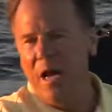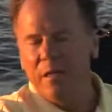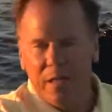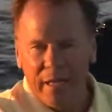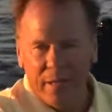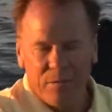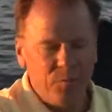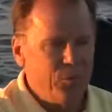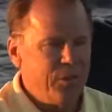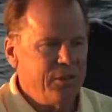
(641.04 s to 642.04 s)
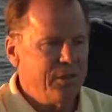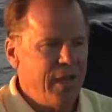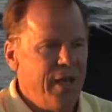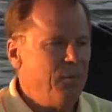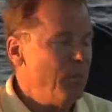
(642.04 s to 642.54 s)
on Lake of the Woods
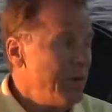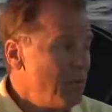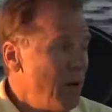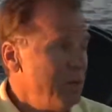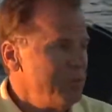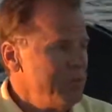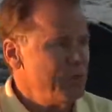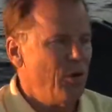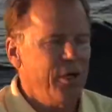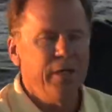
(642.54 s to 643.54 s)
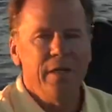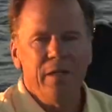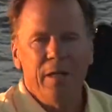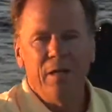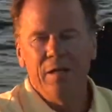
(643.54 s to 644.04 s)
at Wigwam Resort,
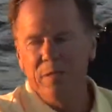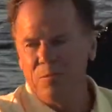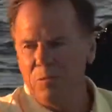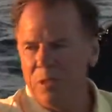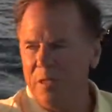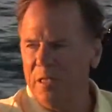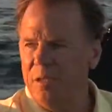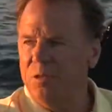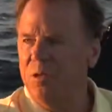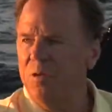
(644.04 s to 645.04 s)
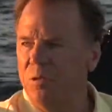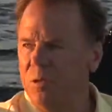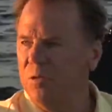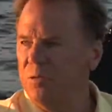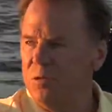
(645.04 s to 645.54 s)
there is really two
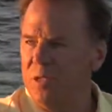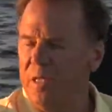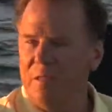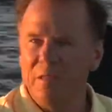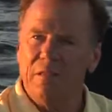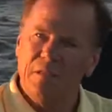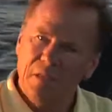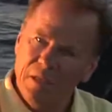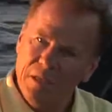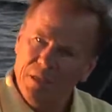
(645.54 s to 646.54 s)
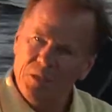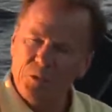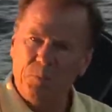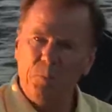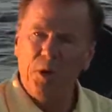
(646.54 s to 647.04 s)
new seasons.
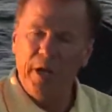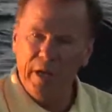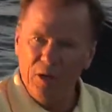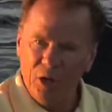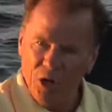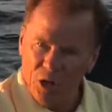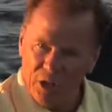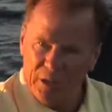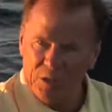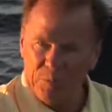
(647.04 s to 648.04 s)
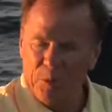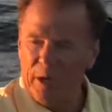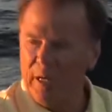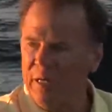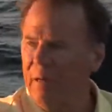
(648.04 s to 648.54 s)
Spring, early
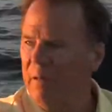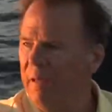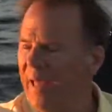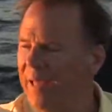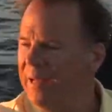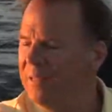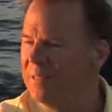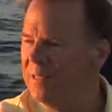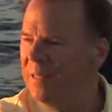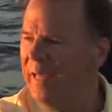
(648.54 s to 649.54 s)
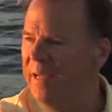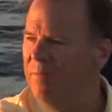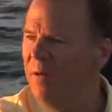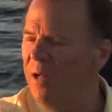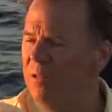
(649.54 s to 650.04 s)
spring, and is it late
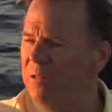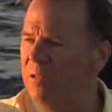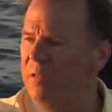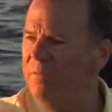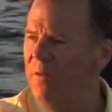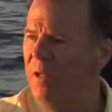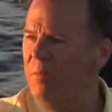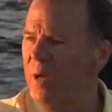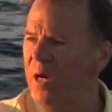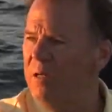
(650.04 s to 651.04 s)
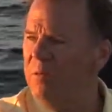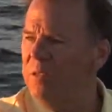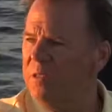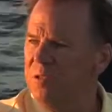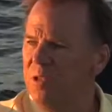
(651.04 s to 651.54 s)
fall, early fall, Mark, when
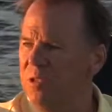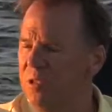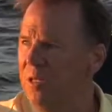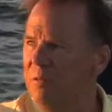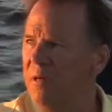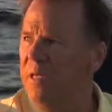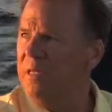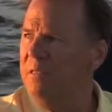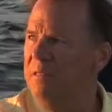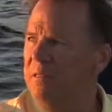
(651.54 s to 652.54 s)
the sturgeon are running?